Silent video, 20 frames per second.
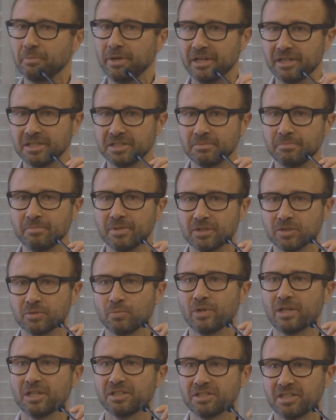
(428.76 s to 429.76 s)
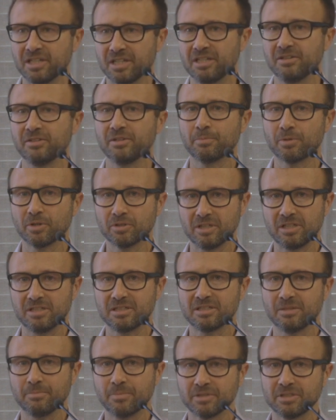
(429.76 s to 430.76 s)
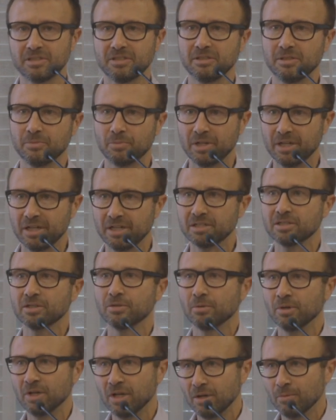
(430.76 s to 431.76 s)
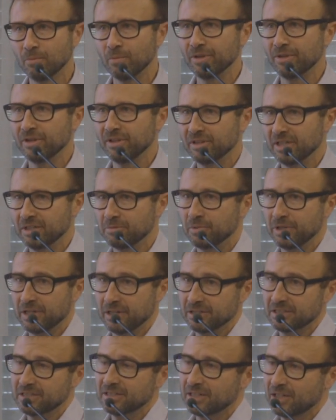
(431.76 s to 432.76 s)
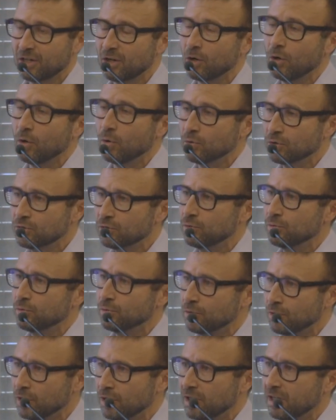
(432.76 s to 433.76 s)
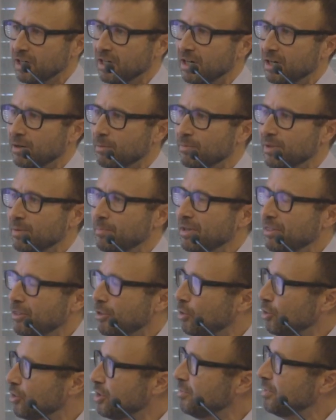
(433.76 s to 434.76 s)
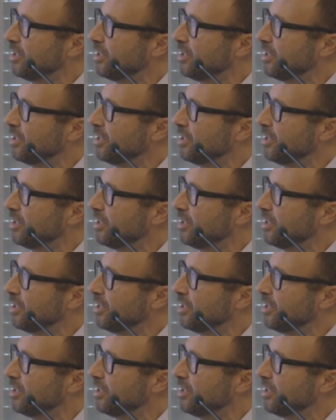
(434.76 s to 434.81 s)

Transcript: based because we can check in the proteins deposited in the brain. So we think that brings us close to the pathology